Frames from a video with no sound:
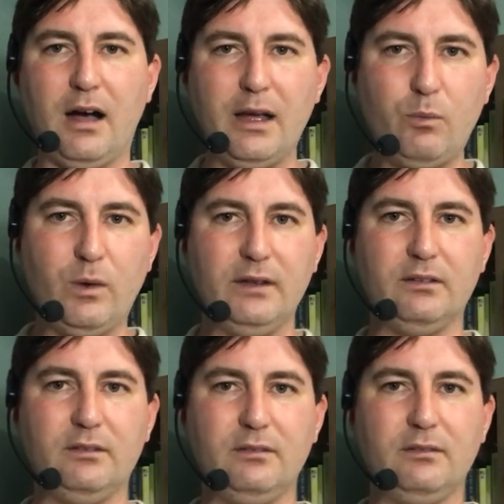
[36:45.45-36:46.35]
I
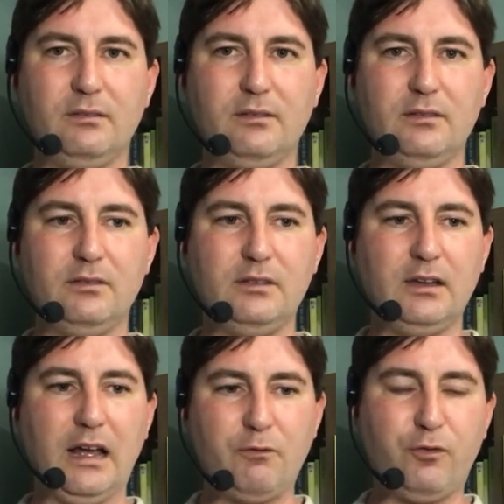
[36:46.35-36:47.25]
went
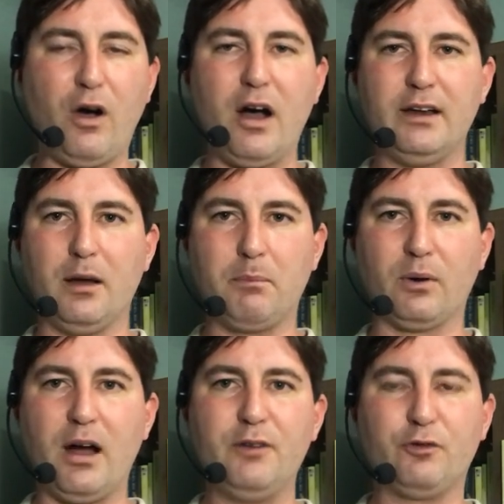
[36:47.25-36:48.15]
and fought
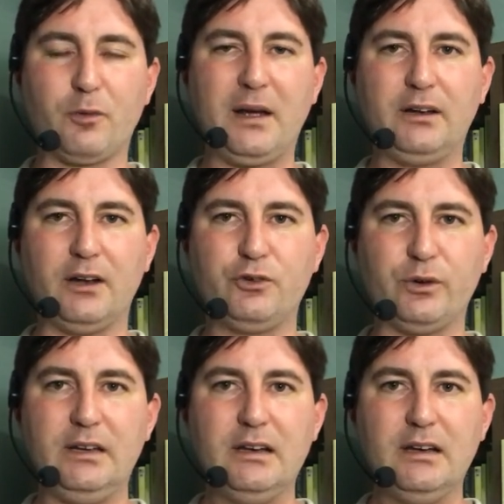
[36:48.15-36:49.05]
abroad for my
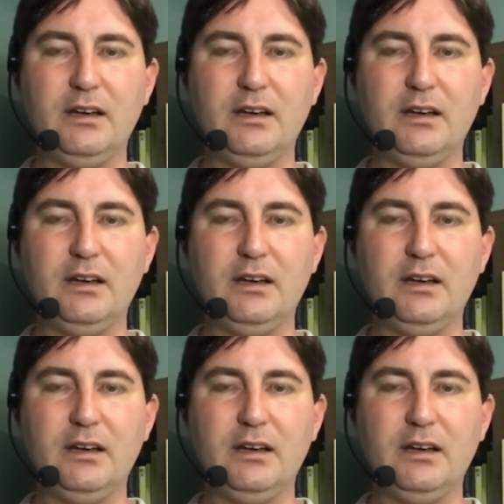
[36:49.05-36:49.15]
country